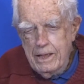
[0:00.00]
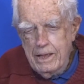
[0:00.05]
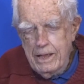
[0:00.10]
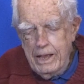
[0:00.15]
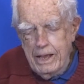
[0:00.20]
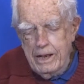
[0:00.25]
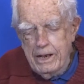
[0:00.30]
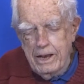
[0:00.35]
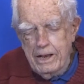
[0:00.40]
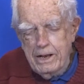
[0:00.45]

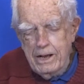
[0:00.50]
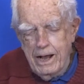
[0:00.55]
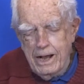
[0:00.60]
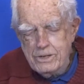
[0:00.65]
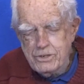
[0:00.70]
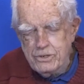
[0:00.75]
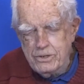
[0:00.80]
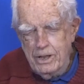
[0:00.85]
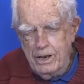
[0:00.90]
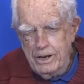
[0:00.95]
ending
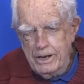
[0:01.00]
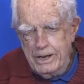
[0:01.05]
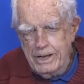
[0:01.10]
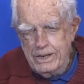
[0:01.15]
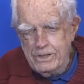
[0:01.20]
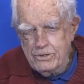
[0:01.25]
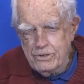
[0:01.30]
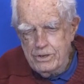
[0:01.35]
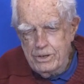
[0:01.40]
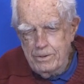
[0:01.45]

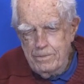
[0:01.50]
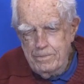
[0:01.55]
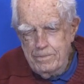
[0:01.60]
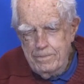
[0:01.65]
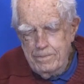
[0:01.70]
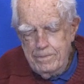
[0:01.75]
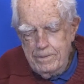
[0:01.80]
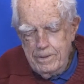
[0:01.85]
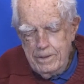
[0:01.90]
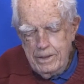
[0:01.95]
hostilities
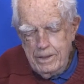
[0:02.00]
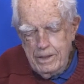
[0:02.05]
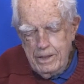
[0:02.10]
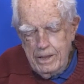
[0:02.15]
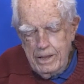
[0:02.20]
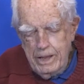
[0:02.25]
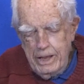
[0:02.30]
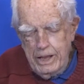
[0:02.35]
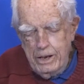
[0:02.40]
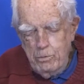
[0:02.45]

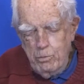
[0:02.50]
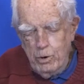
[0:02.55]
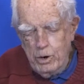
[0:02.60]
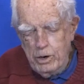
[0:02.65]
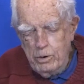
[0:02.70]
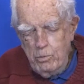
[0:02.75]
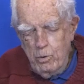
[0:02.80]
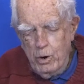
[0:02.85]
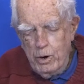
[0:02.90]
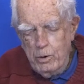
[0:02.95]
in
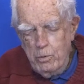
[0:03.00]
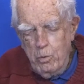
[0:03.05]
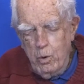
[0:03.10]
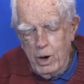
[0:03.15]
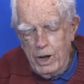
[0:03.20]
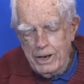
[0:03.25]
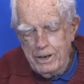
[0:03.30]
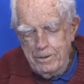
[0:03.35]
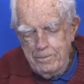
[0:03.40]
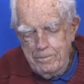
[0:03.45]
World War
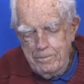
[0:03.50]
I.